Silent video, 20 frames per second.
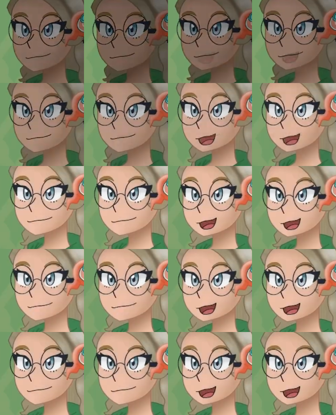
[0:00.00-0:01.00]
We're going to switch
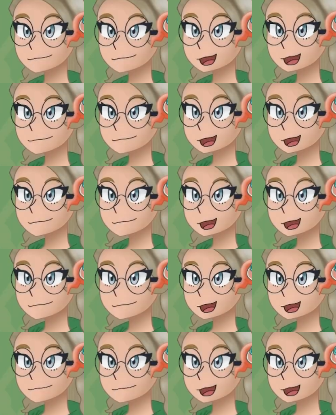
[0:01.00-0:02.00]
into Gallade,
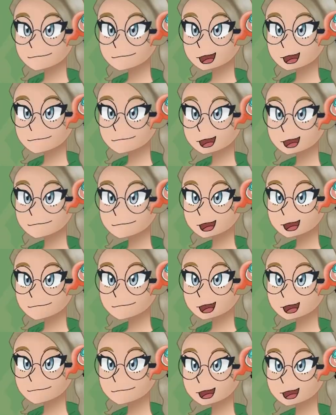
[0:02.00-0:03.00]
because running Sacred
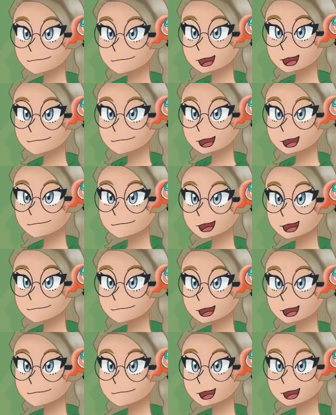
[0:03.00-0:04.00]
Sword should also be able
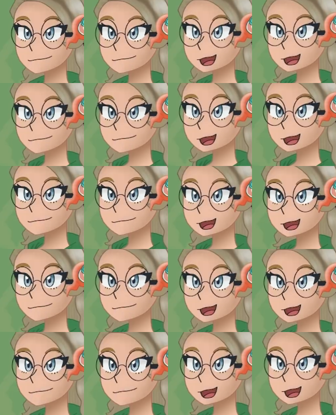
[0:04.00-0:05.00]
to pick up a good
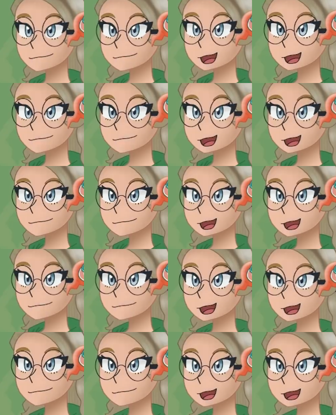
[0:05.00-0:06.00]
KO. We
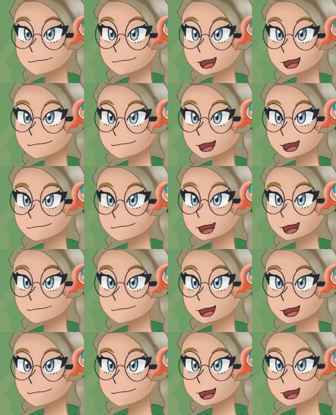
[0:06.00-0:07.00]
just have to hope that
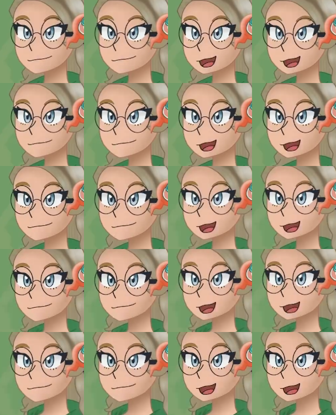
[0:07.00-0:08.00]
Gallade has enough health
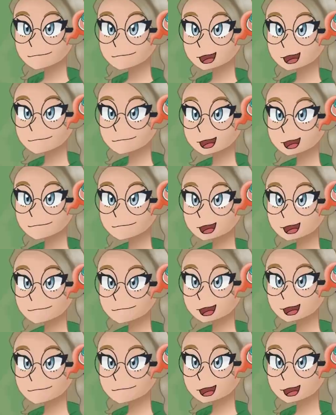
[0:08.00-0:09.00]
to withstand a
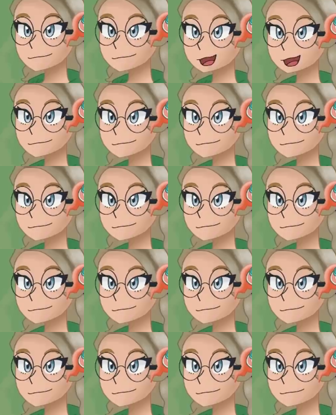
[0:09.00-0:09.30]
Population Bomb.